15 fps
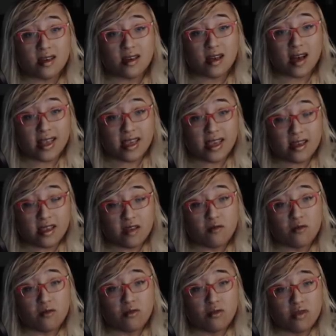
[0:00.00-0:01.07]
ideally
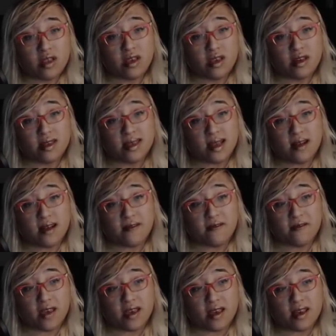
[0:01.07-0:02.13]
really good
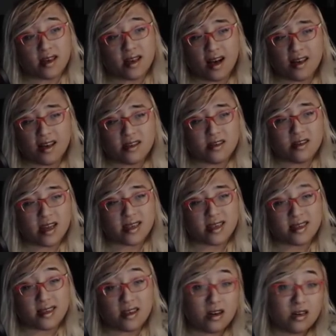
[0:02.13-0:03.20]
stuff, like other
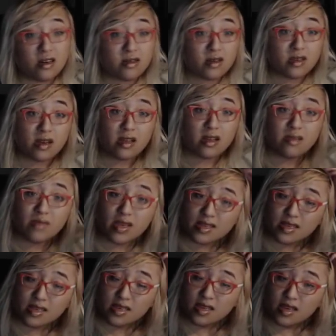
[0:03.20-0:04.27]
SSRs or other
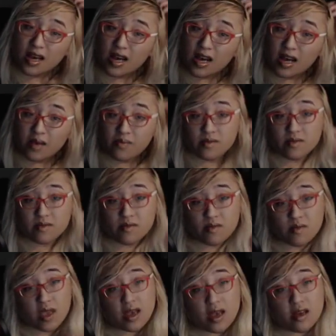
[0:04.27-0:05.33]
elements,
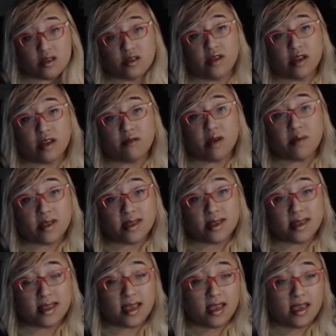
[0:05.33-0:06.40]
other grand weapons
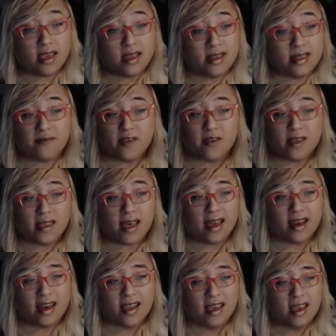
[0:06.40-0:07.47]
that they need, stuff like
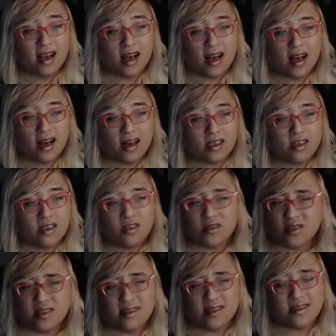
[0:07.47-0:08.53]
that.
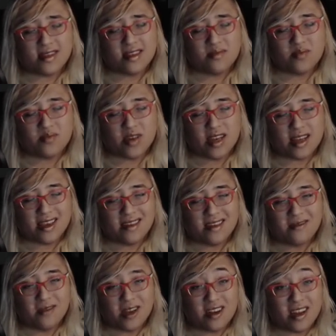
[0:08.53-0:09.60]
There's no
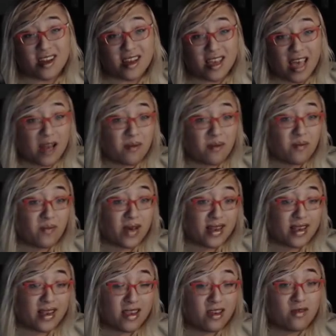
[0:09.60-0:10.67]
predicting what you're going to get, but
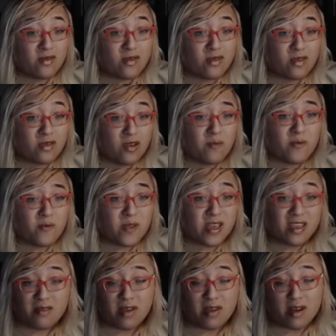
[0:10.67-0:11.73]
you'll hopefully
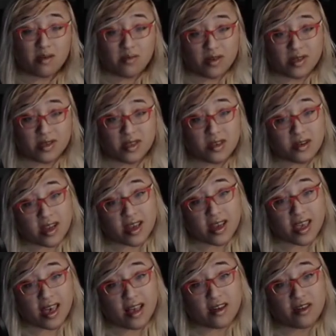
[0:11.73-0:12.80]
in 300 pulls during a
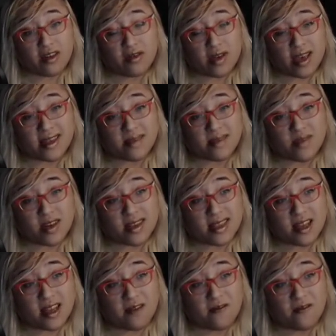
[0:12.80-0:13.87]
gala, you'll get some good
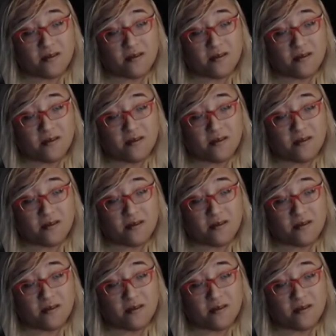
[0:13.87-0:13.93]
stuff.